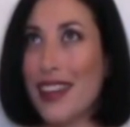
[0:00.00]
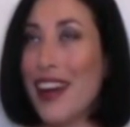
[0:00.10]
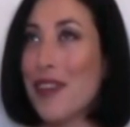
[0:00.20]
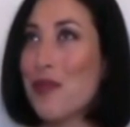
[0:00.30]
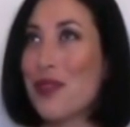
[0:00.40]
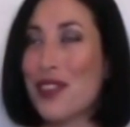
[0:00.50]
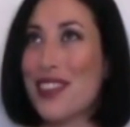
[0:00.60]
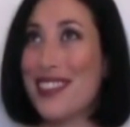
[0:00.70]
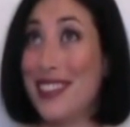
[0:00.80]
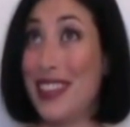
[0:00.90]
I'm
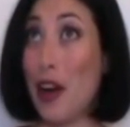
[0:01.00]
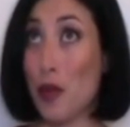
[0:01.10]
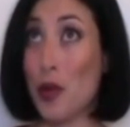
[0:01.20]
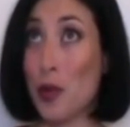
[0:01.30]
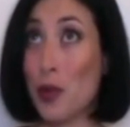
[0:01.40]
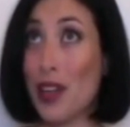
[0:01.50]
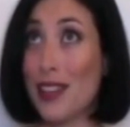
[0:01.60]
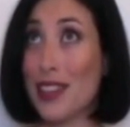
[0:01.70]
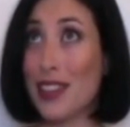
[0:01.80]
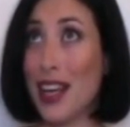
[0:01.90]
terrible at
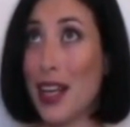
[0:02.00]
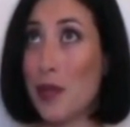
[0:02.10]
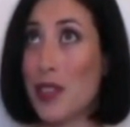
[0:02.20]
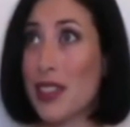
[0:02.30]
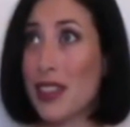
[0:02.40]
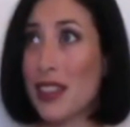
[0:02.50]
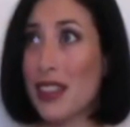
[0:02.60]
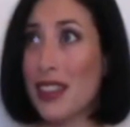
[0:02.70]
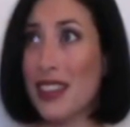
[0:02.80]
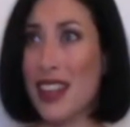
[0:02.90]
pronouncing names.
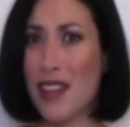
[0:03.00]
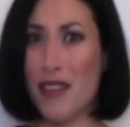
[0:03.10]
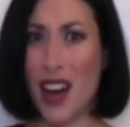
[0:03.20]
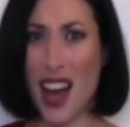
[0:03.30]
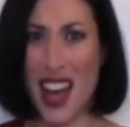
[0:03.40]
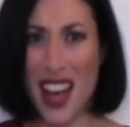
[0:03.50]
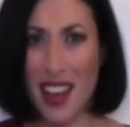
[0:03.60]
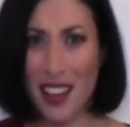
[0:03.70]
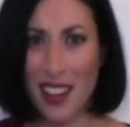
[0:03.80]
Nevaeh?